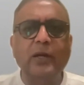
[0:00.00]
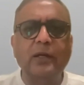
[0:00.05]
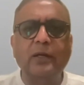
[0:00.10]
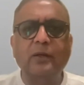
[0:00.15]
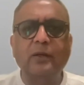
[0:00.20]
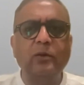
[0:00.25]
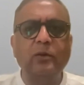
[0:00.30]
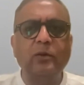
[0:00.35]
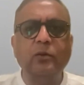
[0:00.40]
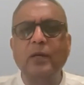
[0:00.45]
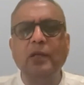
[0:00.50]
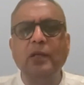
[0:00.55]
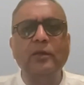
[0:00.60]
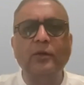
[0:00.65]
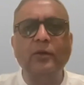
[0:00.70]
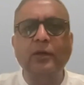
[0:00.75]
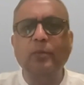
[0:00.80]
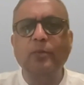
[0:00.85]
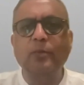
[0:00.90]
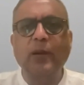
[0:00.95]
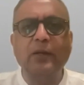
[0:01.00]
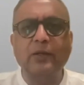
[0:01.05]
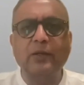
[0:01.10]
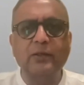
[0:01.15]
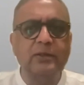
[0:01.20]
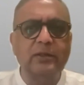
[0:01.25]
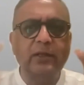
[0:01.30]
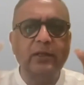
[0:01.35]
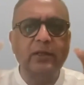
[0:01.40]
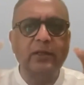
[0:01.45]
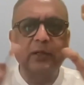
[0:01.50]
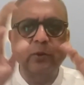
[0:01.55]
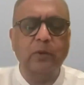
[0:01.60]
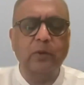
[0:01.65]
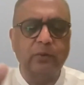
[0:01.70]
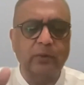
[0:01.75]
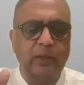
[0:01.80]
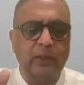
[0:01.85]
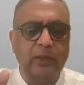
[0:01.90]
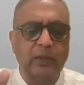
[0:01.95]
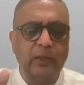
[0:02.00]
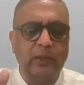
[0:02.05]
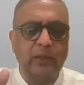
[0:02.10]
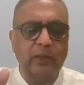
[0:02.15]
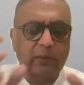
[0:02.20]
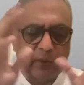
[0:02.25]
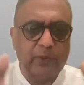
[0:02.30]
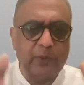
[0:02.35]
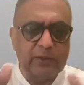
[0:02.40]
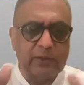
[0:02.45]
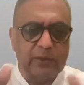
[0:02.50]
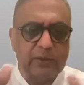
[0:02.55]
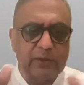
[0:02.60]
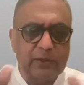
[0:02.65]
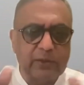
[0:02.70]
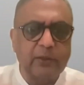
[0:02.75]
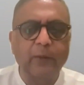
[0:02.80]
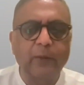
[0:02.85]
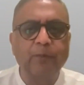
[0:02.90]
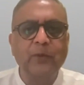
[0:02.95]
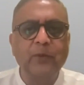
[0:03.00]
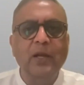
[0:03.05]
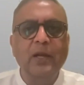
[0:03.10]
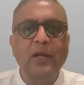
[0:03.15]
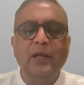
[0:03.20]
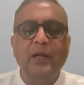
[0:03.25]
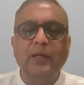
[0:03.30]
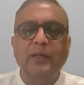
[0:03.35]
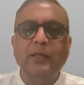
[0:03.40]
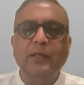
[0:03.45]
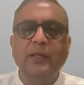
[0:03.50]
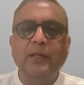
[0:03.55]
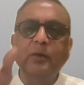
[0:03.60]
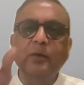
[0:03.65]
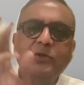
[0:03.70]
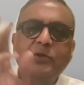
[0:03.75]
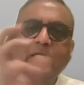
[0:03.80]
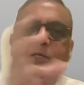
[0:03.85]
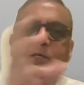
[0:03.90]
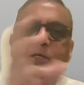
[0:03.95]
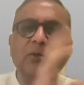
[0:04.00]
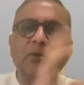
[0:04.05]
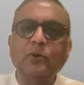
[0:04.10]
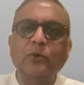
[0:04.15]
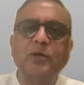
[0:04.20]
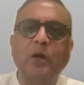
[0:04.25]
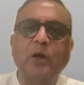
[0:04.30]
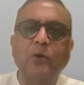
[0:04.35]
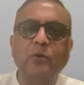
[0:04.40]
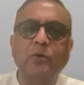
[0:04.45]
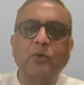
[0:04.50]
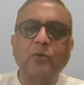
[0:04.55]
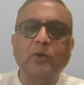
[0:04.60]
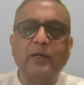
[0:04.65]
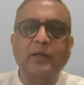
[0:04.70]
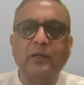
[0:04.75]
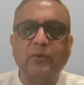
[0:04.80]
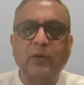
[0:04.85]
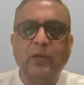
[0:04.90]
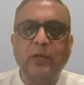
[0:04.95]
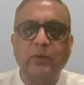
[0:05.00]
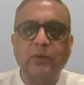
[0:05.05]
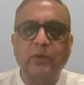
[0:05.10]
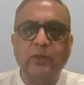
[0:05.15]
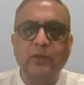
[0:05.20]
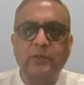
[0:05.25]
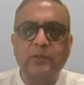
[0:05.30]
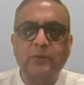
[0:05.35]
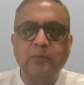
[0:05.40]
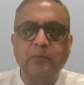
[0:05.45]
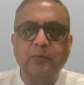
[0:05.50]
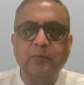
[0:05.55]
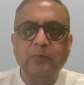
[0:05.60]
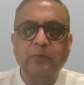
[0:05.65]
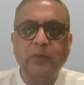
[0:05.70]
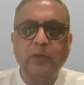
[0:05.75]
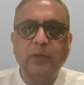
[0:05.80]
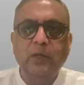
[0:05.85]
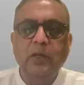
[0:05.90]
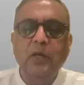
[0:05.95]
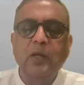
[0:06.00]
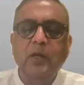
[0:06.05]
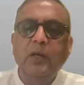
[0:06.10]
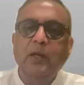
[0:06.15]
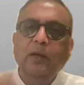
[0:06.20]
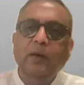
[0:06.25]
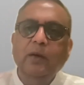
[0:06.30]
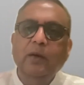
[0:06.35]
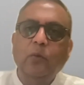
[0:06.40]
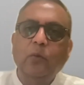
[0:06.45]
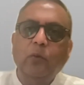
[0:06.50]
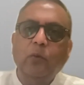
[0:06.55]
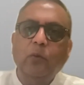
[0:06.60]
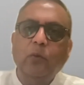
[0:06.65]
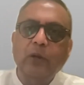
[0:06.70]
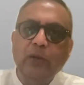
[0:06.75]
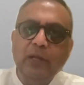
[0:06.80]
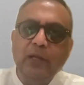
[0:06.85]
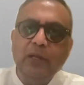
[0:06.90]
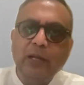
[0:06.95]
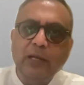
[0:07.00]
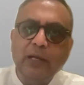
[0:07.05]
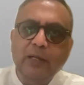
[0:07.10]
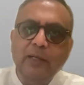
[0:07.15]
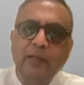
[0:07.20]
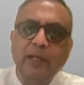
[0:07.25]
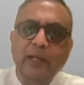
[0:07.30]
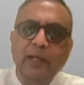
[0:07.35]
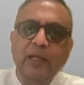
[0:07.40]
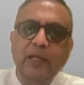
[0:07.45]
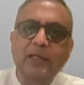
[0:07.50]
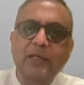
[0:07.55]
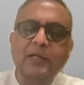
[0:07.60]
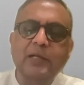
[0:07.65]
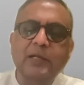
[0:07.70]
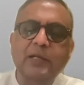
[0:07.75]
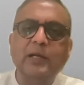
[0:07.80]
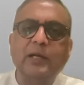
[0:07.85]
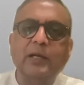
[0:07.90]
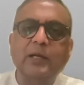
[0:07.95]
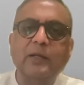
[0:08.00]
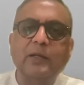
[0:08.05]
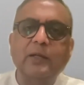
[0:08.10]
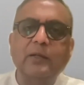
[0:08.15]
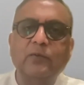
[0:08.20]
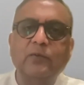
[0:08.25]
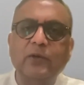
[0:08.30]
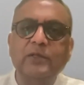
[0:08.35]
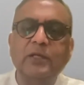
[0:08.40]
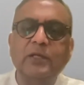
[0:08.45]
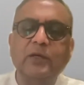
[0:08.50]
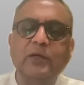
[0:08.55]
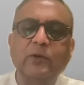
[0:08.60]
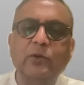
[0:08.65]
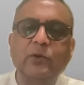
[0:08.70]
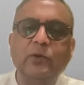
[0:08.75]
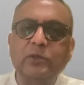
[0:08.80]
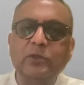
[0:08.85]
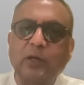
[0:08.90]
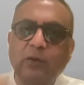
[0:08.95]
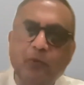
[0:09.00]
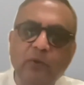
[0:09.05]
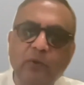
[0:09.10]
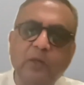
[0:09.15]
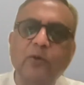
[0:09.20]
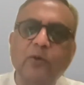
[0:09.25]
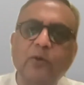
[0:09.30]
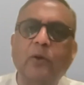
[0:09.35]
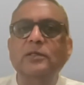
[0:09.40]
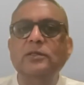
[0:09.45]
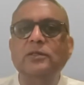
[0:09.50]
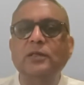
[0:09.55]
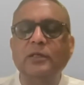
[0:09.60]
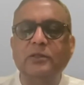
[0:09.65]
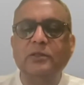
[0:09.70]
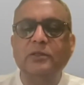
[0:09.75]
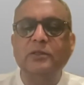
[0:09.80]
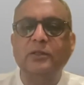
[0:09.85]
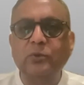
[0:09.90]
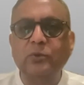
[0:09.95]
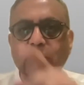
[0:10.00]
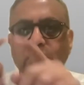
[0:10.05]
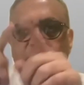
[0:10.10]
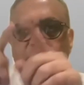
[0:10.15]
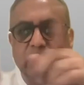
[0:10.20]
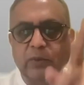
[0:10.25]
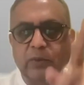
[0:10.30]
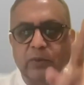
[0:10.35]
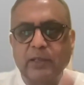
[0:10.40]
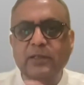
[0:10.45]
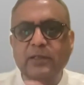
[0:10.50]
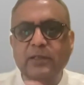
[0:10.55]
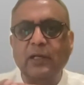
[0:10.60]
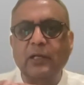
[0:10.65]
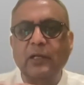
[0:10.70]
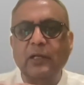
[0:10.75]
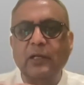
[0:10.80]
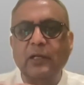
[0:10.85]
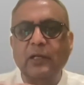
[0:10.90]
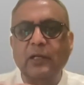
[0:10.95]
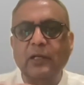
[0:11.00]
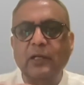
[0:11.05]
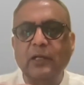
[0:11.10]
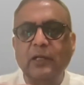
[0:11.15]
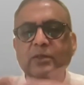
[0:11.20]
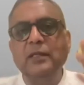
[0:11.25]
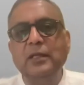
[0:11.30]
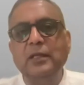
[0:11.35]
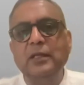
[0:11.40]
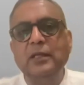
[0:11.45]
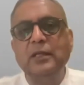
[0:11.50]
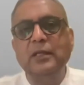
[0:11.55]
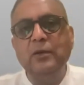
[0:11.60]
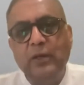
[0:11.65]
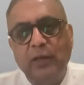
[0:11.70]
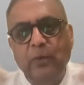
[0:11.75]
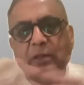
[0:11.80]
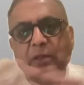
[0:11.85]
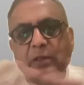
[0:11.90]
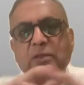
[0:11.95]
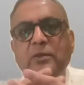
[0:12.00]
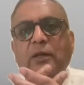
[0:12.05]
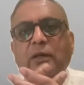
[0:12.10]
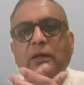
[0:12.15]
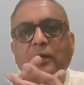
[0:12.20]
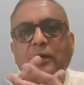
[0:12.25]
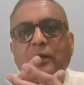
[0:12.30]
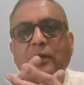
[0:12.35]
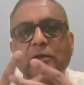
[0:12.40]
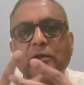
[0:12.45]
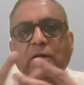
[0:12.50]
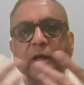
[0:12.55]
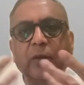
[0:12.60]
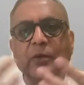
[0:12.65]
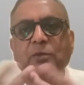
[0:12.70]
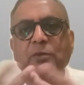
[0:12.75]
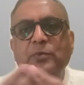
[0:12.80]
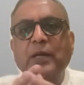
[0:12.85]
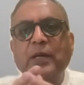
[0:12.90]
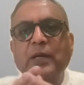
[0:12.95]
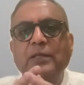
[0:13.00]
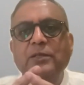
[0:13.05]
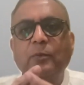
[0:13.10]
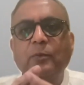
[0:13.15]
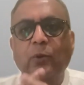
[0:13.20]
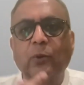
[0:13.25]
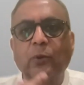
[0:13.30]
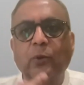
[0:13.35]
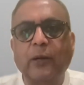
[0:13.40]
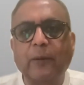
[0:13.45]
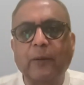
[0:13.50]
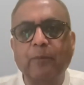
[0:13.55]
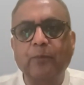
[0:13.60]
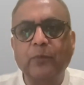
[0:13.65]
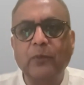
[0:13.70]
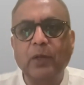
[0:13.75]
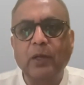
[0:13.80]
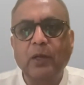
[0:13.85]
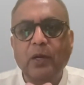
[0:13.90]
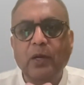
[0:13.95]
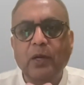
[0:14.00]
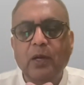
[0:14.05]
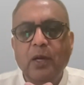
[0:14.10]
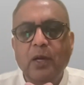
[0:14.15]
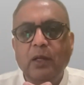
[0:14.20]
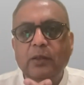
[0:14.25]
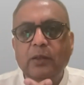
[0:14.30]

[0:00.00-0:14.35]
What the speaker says: 8, 20, 30 patterns that represent a win, then the machine knows how to identify winners. When we get daily data in, the first thing we do is convert all these things into grayscale image, and then we run an image recognition, image matching program.